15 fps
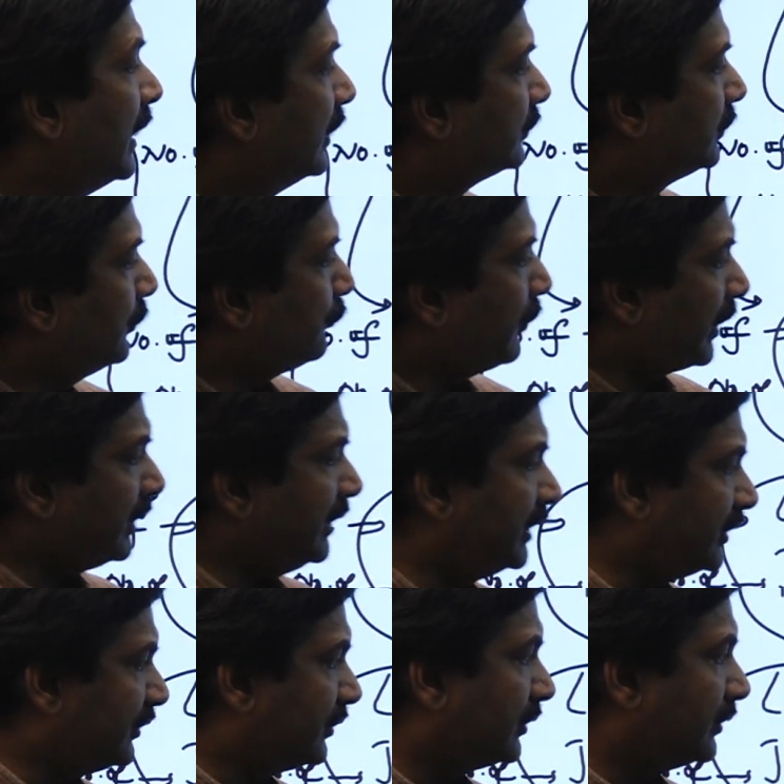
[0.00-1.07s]
So, for
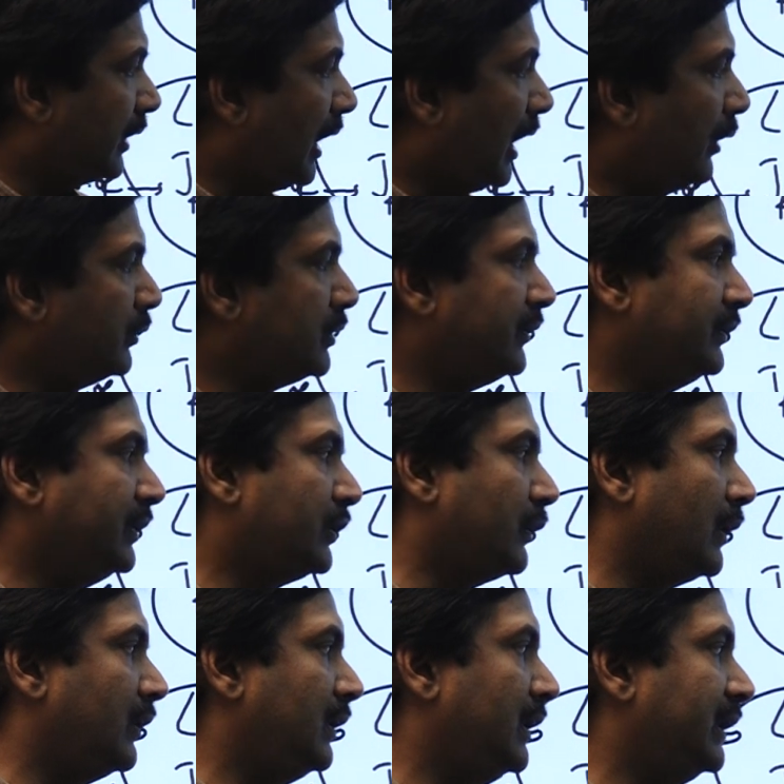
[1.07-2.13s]
this, out of the
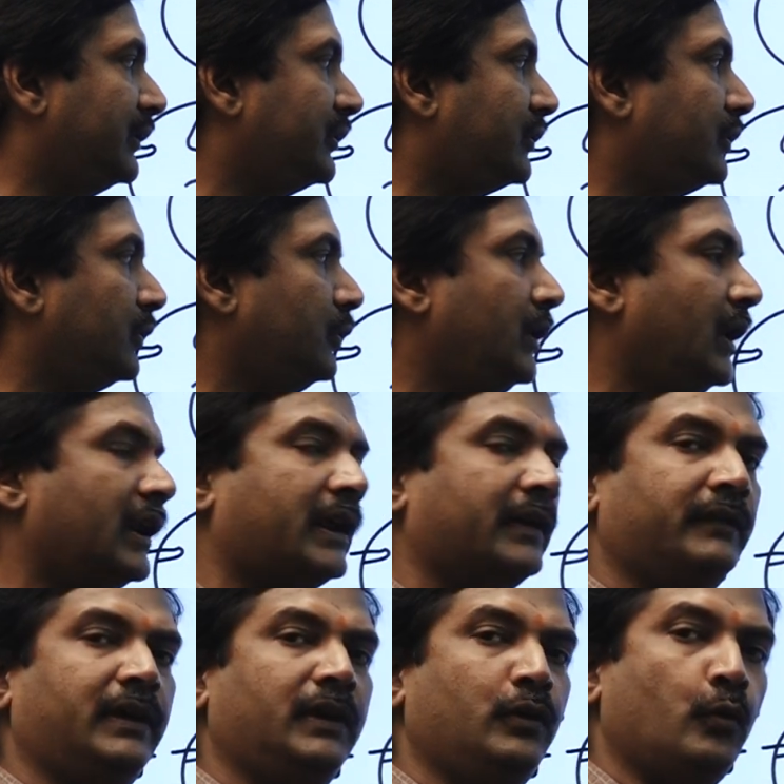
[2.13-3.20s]
12 links, we are
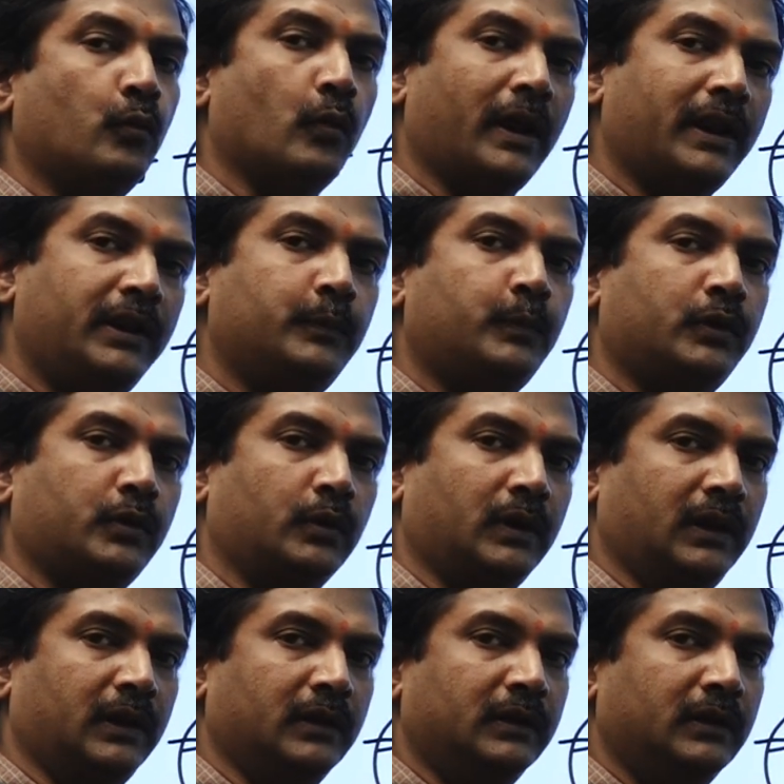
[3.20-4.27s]
giving one input
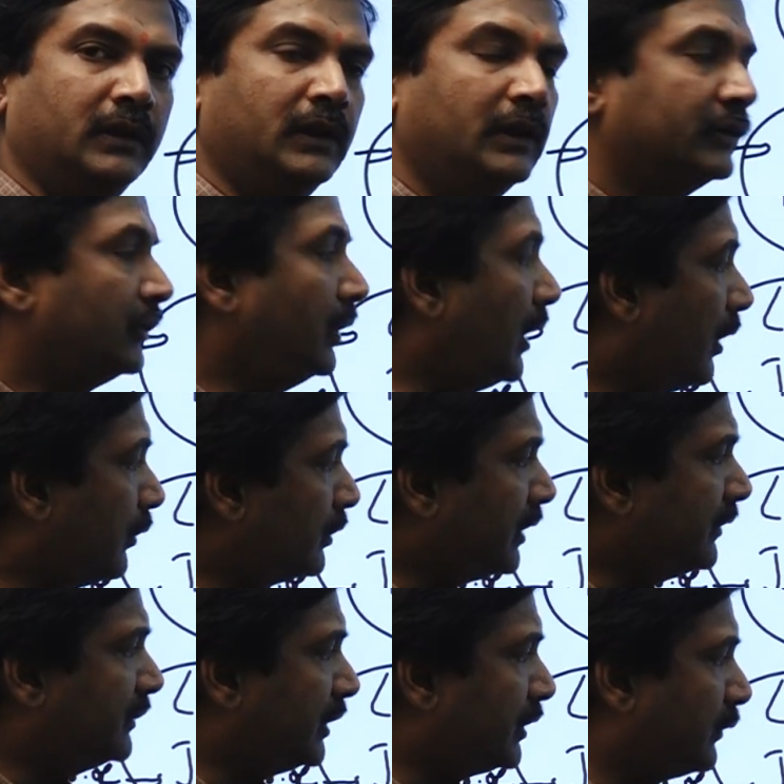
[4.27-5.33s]
only. So, out
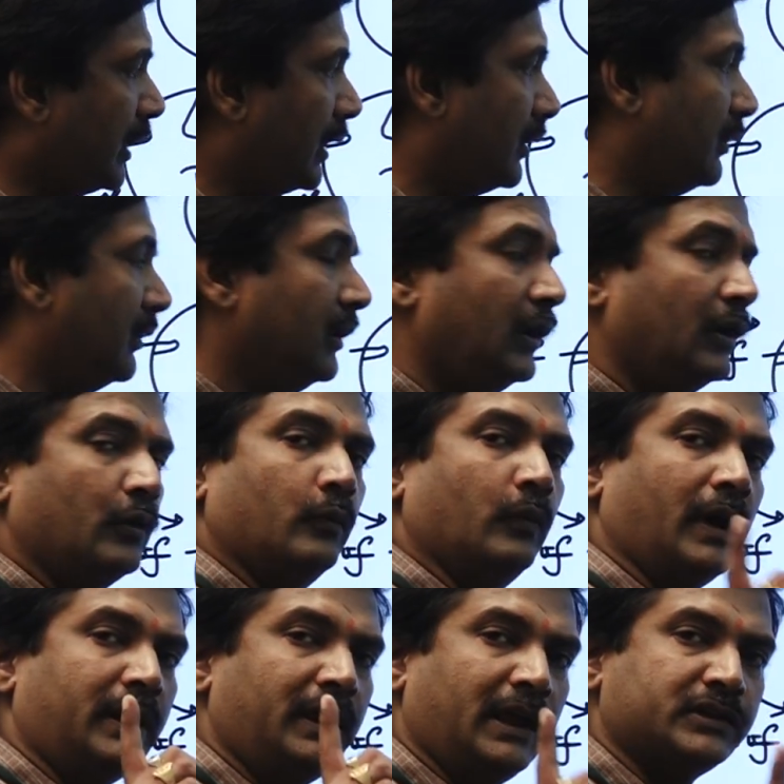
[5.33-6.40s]
of the 12,
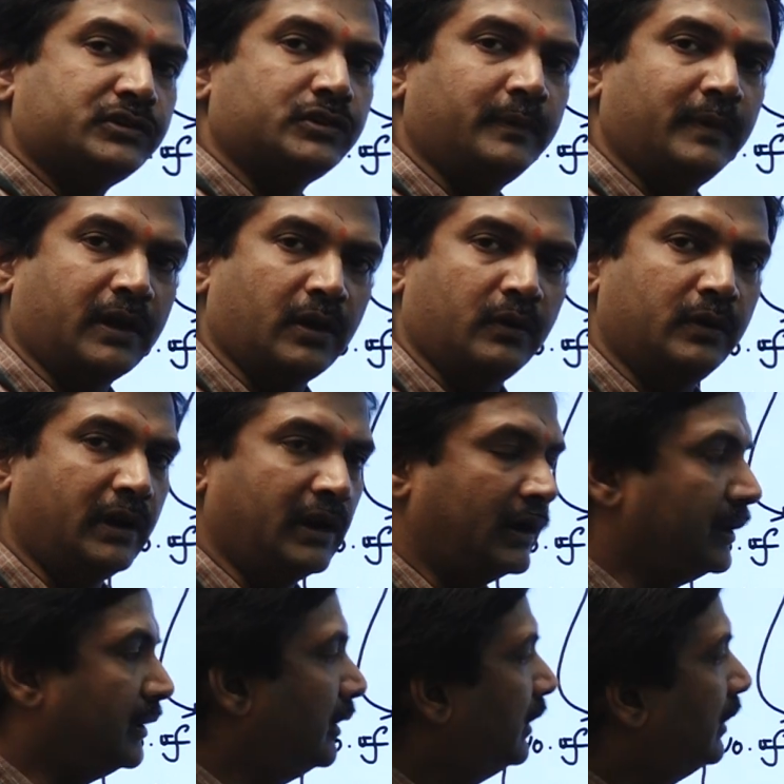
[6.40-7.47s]
one has to be
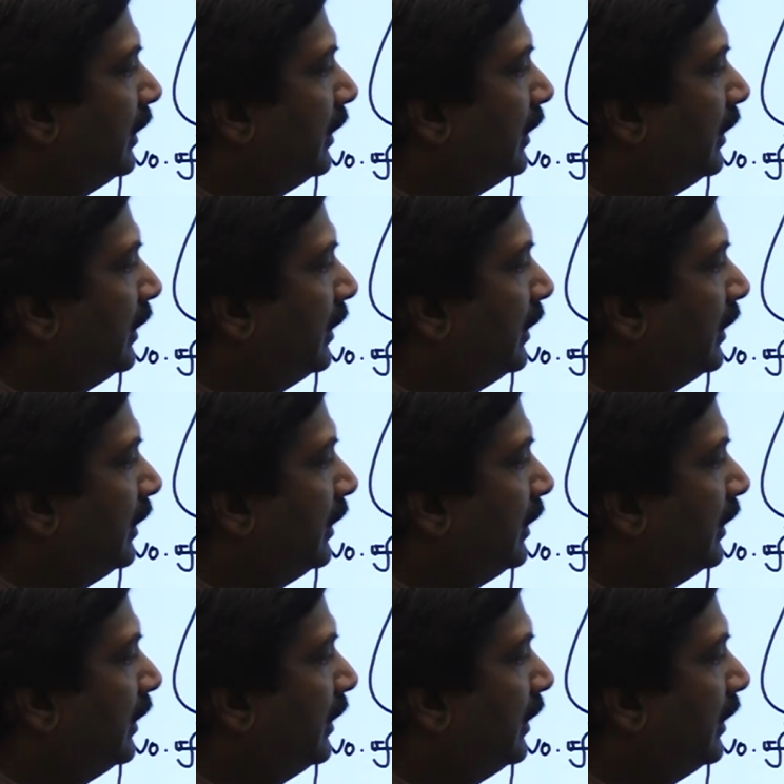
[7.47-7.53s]
grounded.